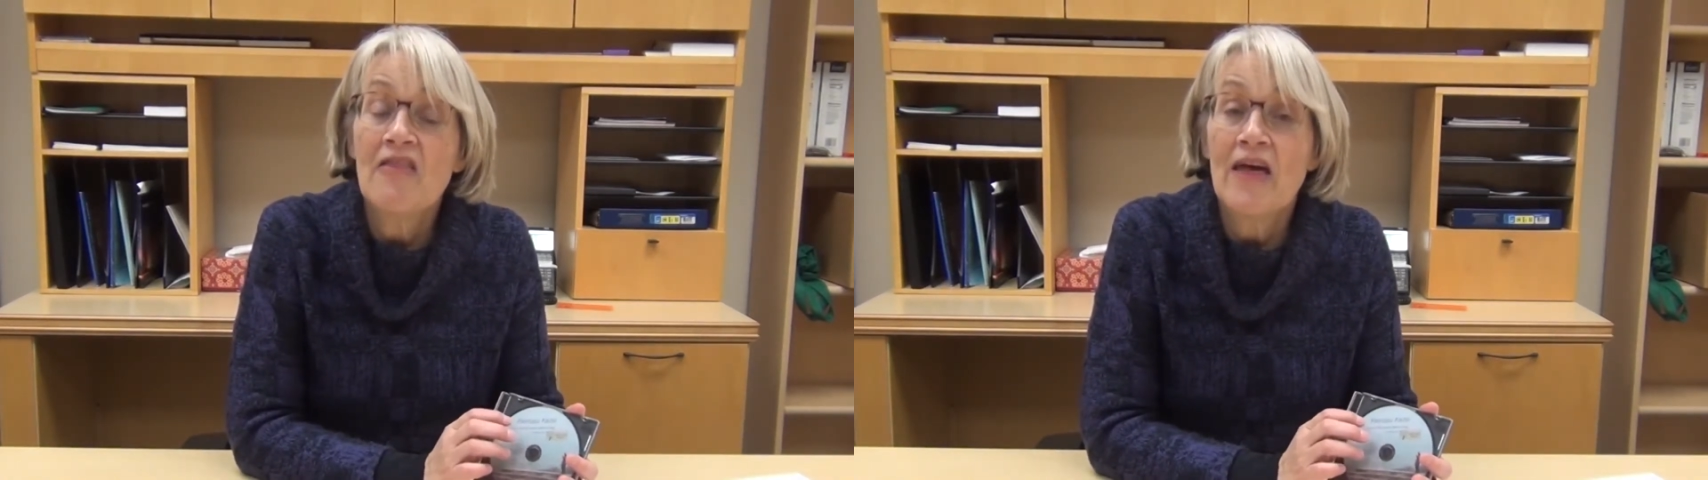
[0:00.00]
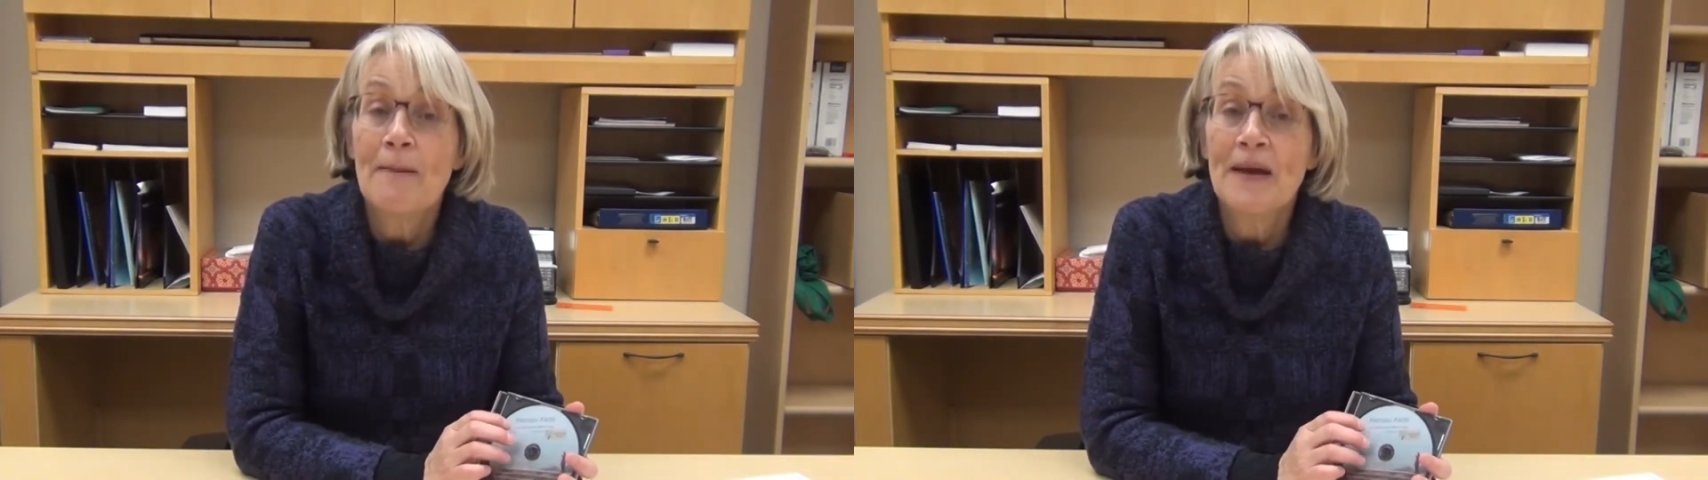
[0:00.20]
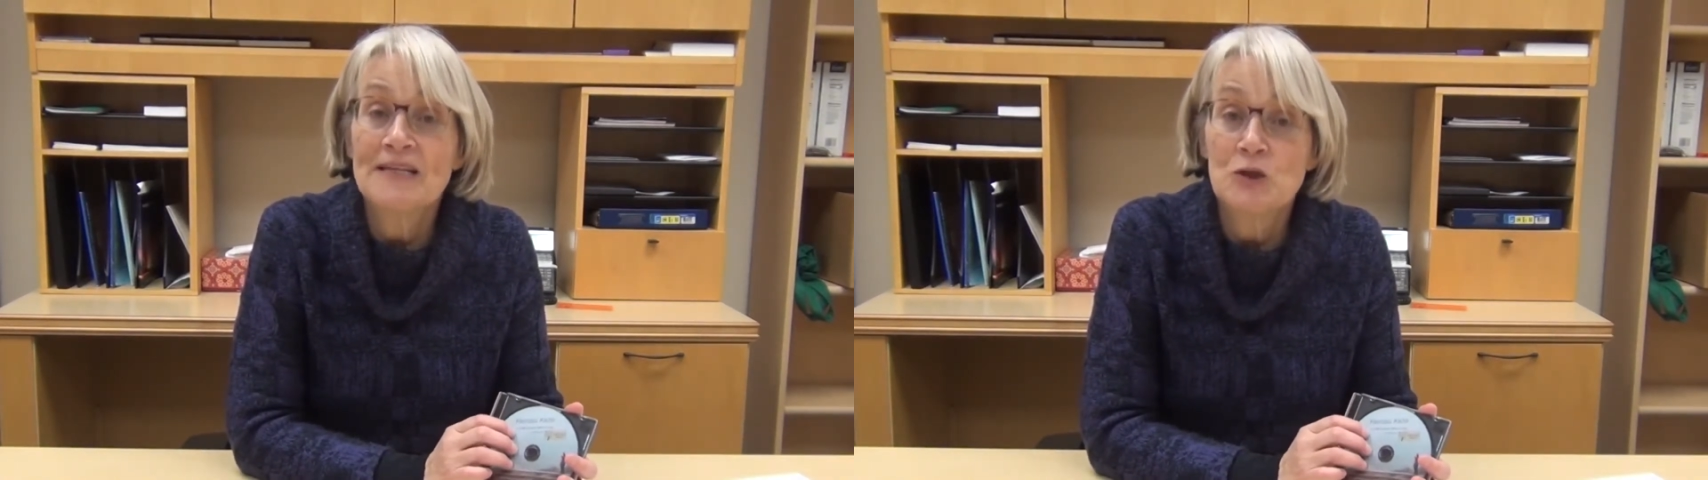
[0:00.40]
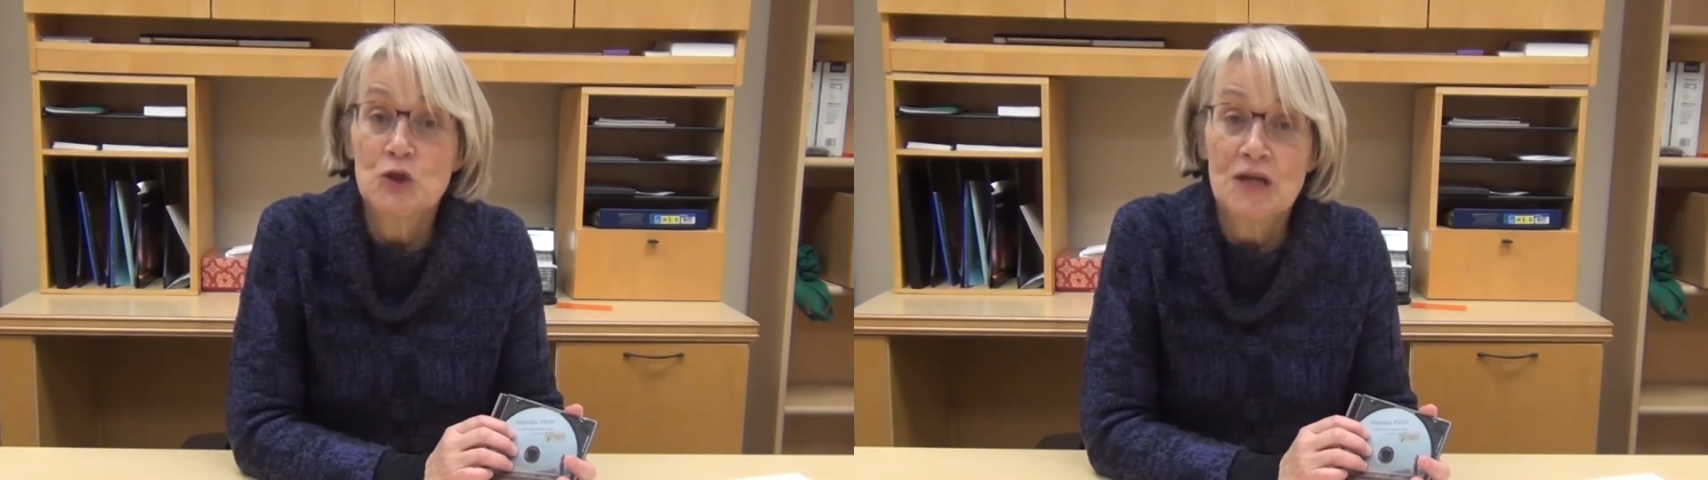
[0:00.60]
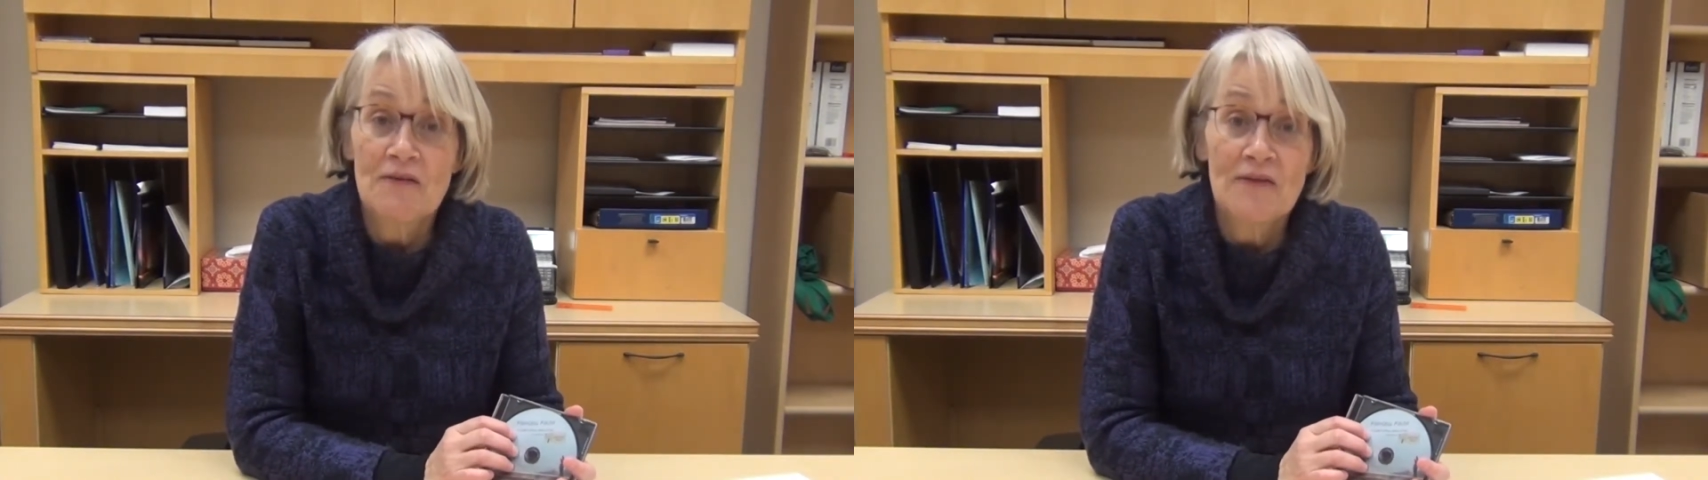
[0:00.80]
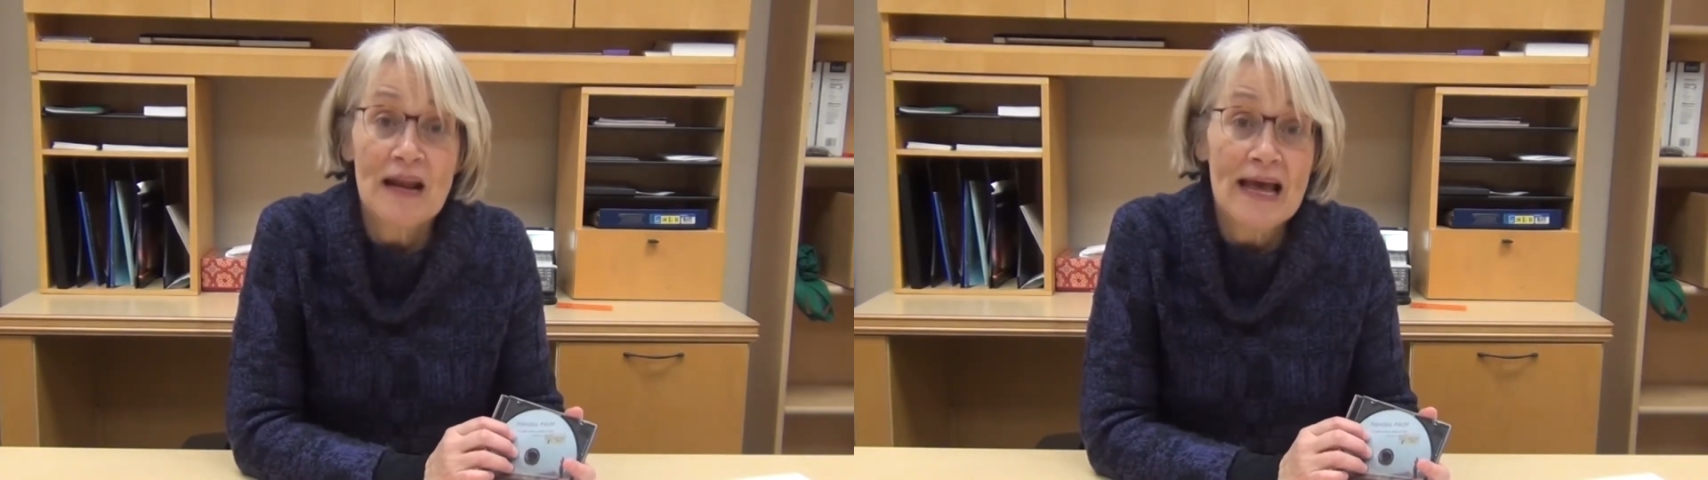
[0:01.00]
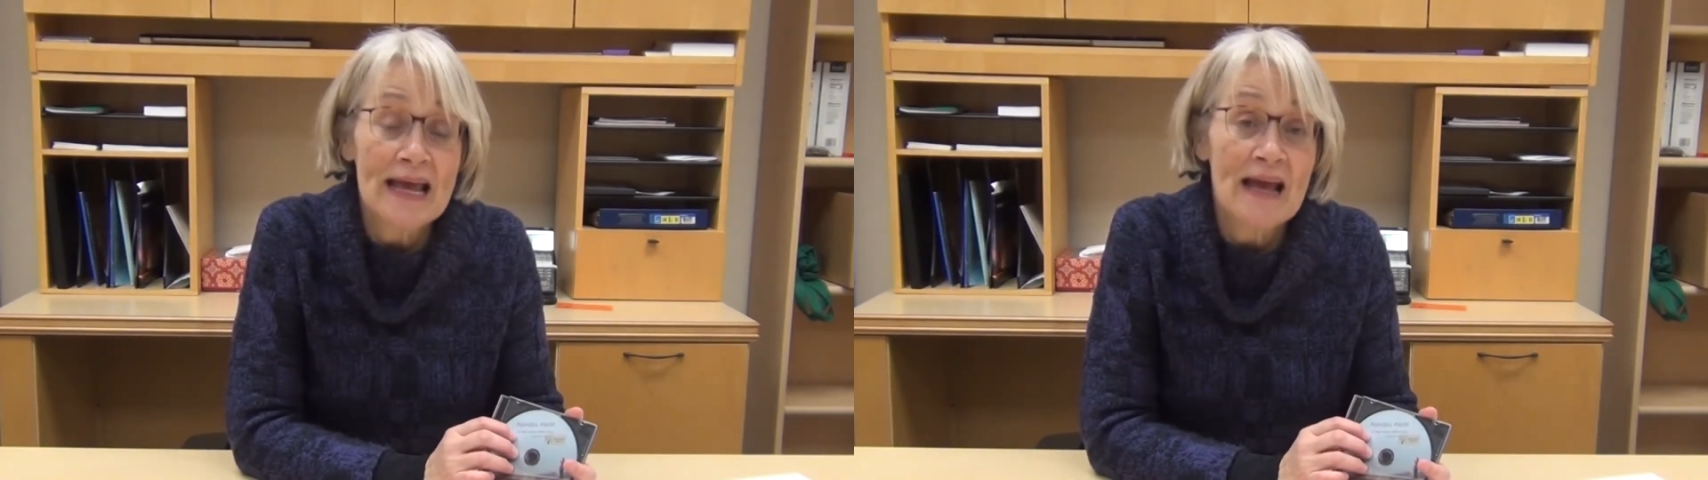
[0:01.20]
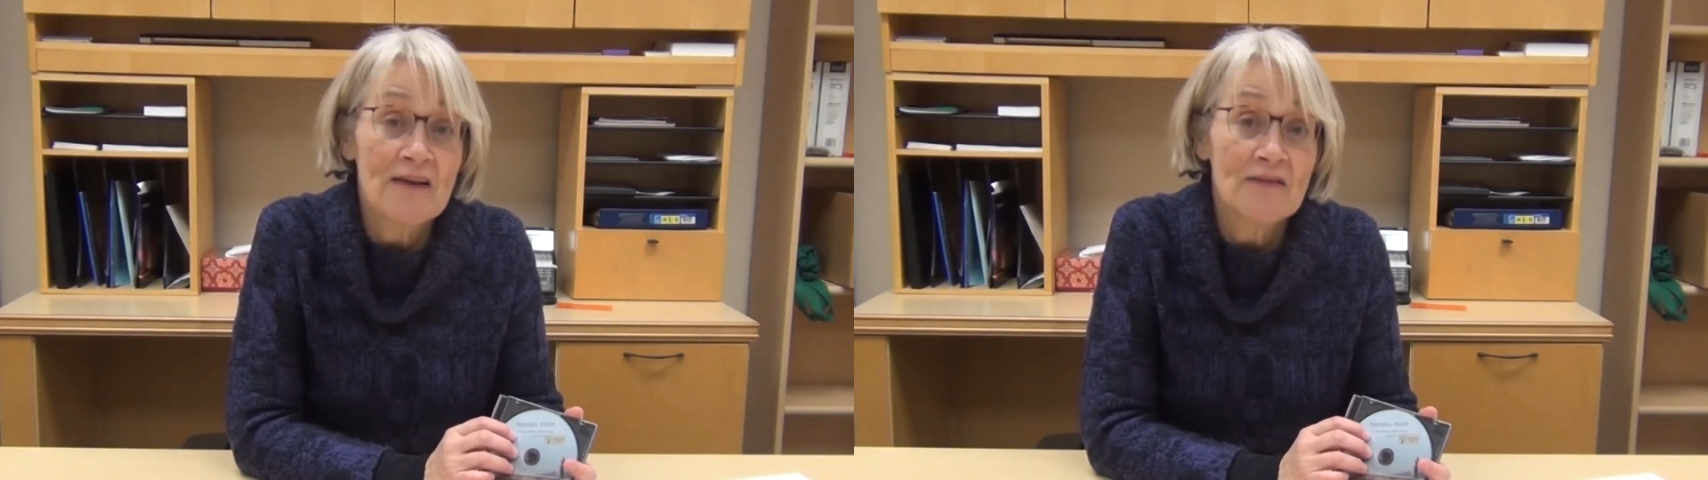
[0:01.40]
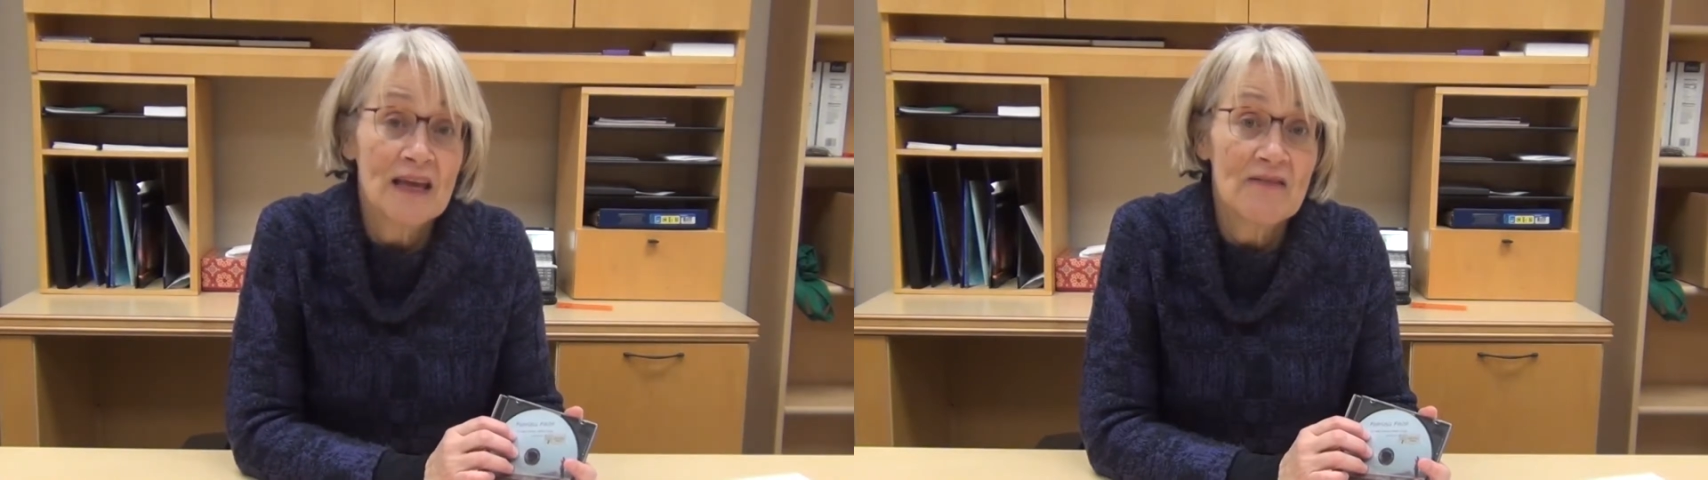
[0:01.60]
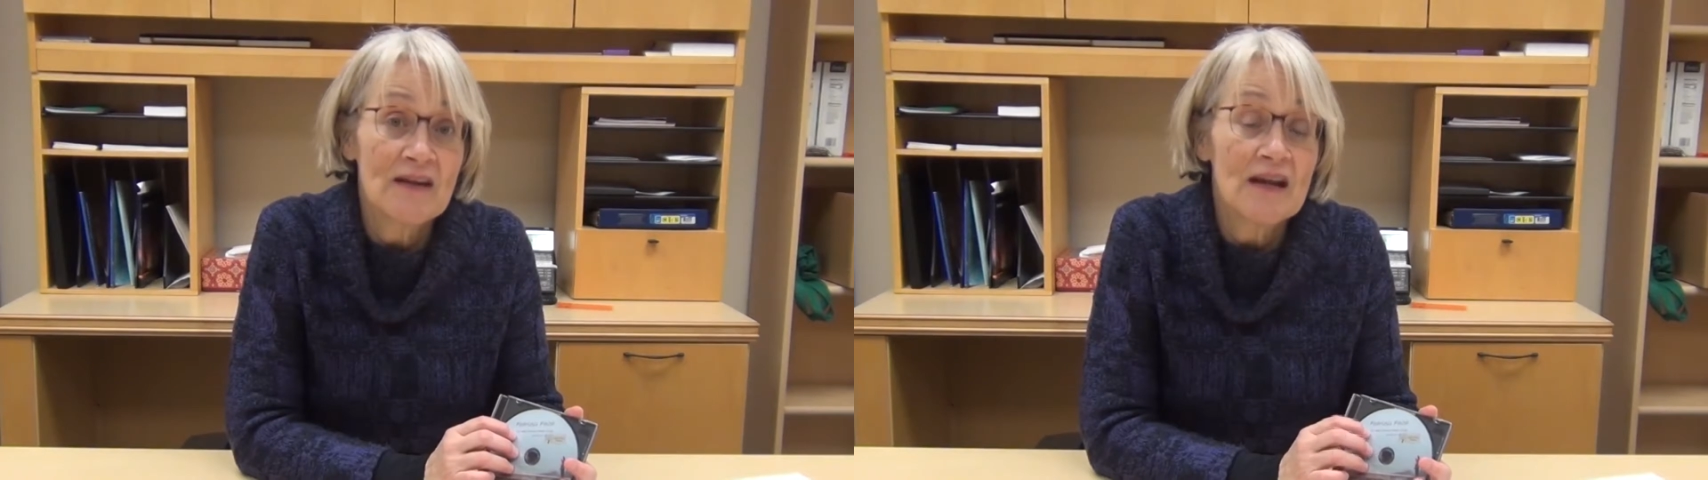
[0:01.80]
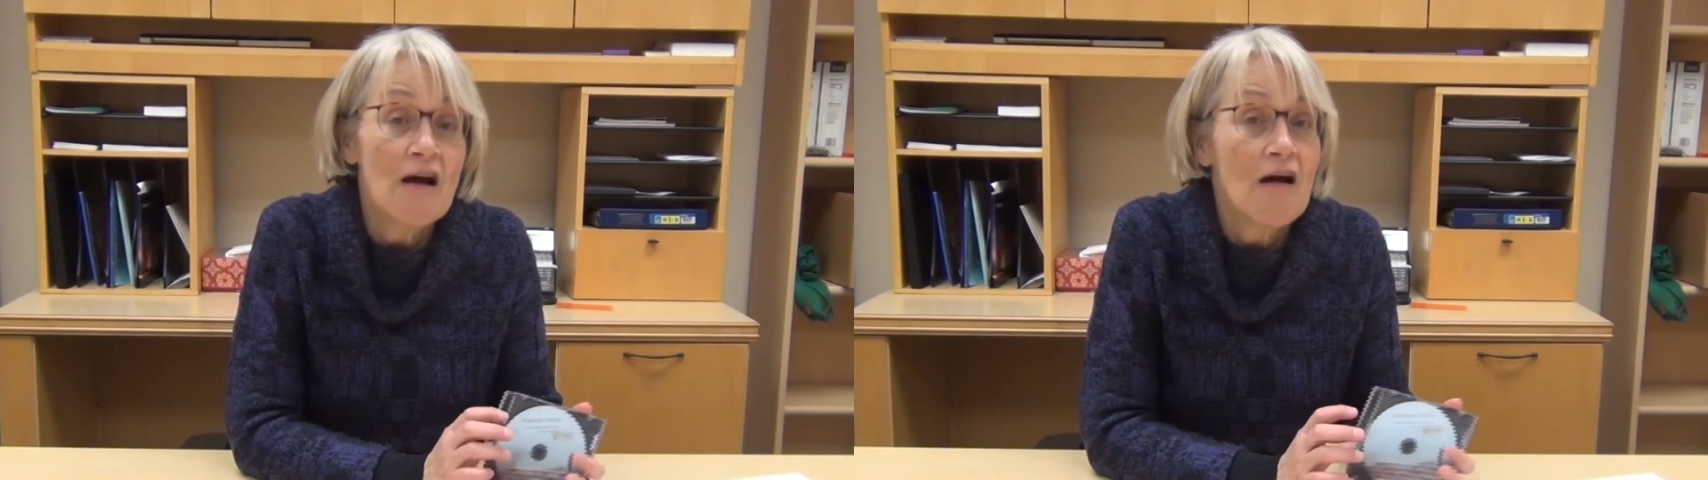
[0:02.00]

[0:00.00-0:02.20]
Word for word: that Pastor Jeff and I have given